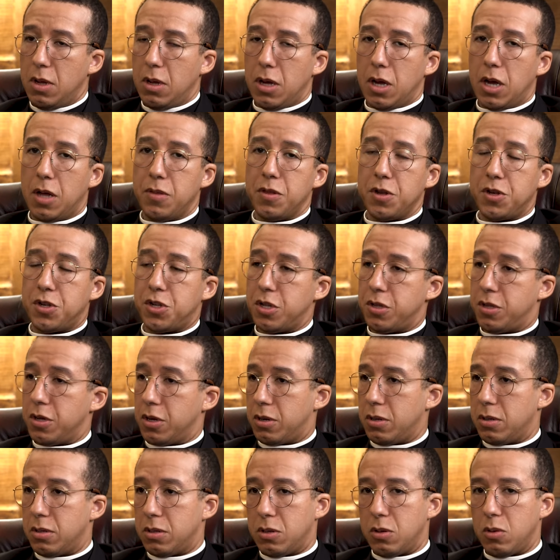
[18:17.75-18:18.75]
And the, the,
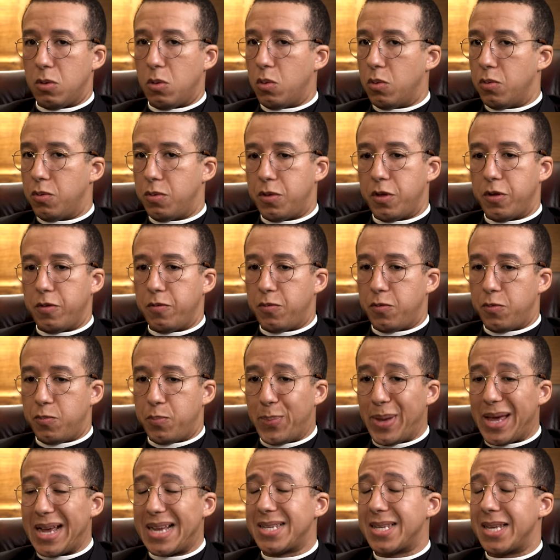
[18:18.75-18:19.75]
the
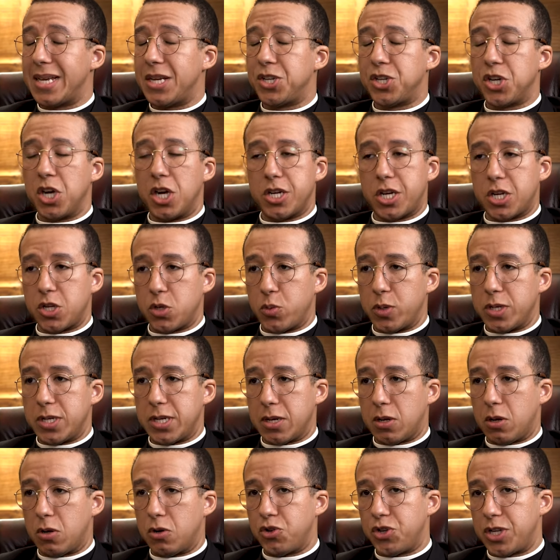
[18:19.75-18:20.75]
Big C church has always said
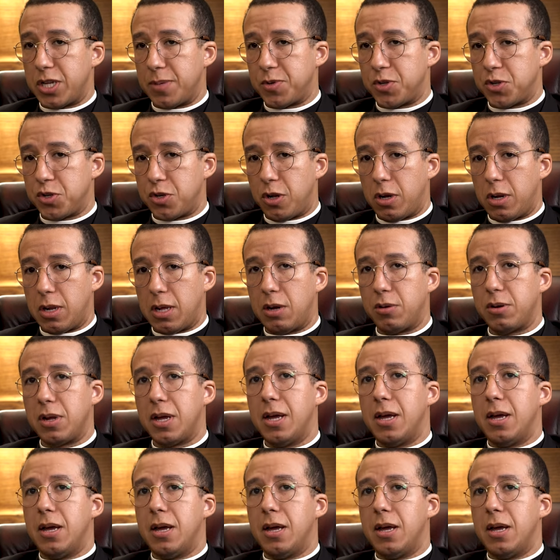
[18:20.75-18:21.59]
contraception is not allowed.